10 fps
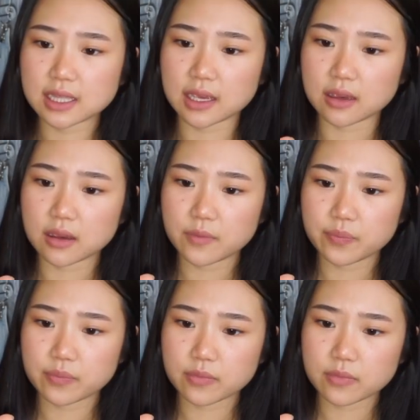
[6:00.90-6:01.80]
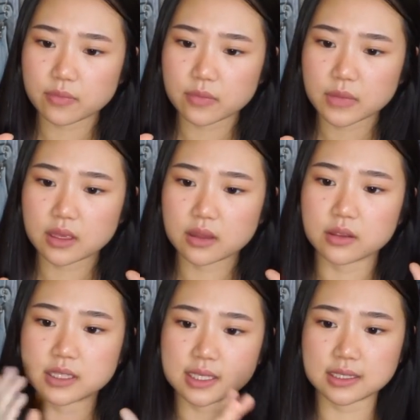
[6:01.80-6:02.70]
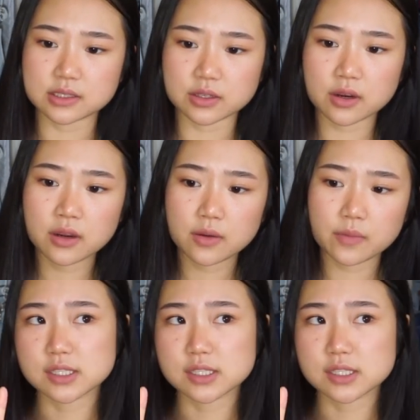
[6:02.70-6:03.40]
like the teaser.